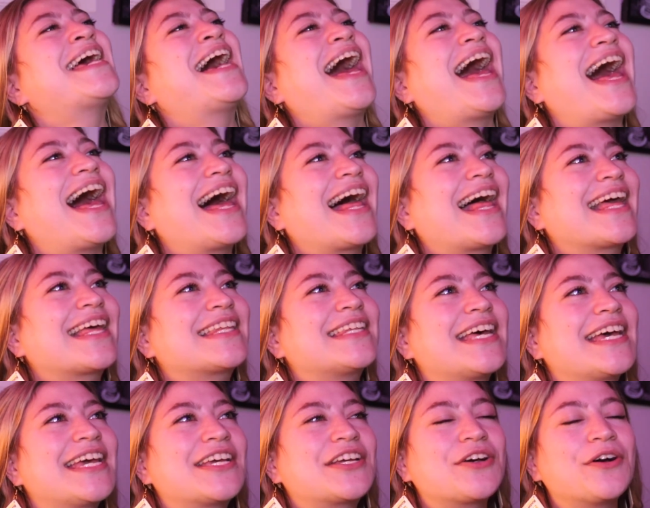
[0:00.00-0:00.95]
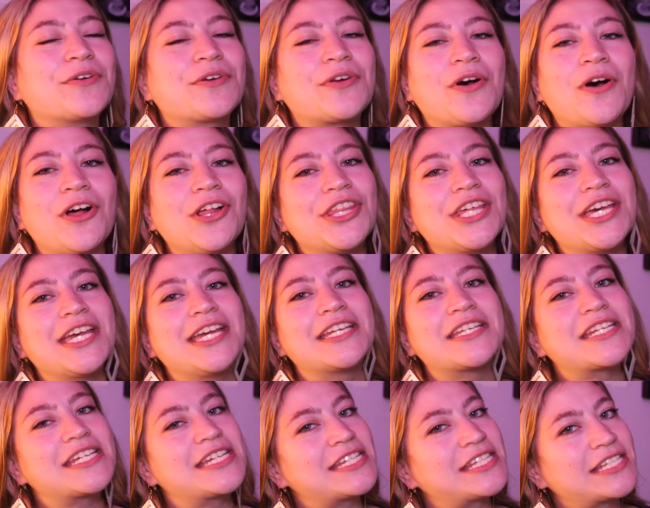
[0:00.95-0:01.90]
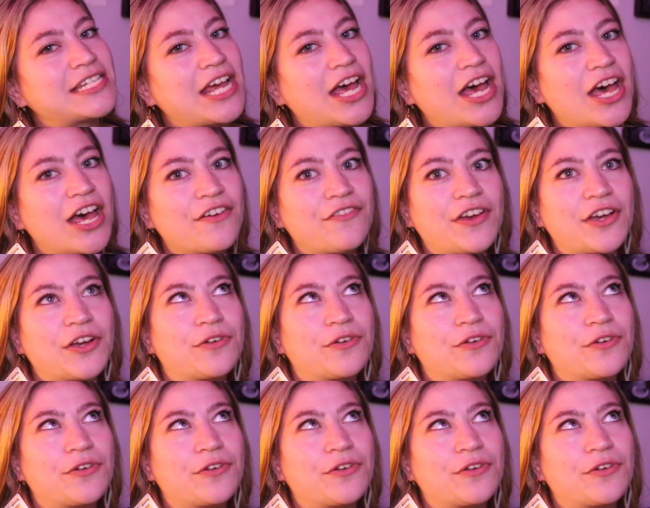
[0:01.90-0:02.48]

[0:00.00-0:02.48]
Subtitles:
I like go to all the indie stuff,